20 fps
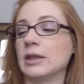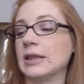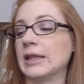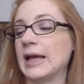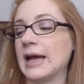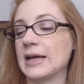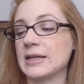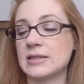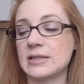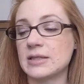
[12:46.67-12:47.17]

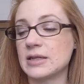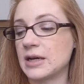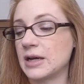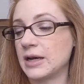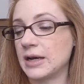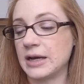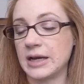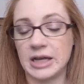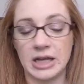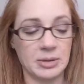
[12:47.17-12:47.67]
Last
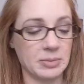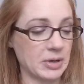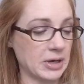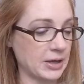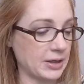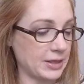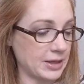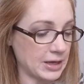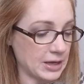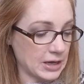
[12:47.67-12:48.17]
time,
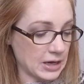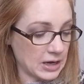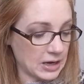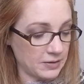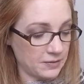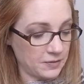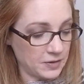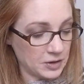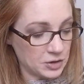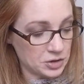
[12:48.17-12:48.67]
I think
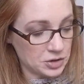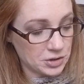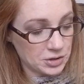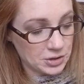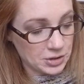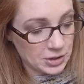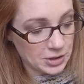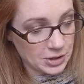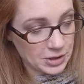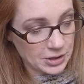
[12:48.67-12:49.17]
I featured
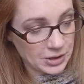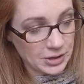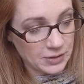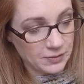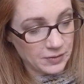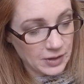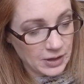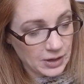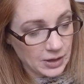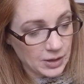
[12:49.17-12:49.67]
her in a
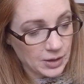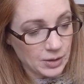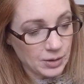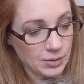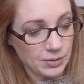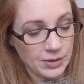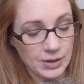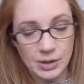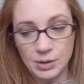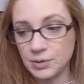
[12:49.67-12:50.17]

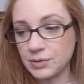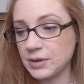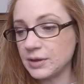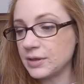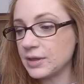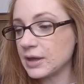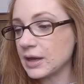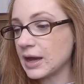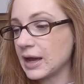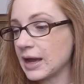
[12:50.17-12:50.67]
video. The only
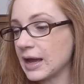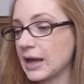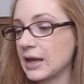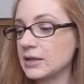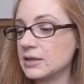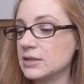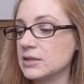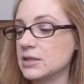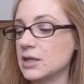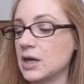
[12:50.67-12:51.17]
thing I
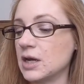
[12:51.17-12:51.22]
had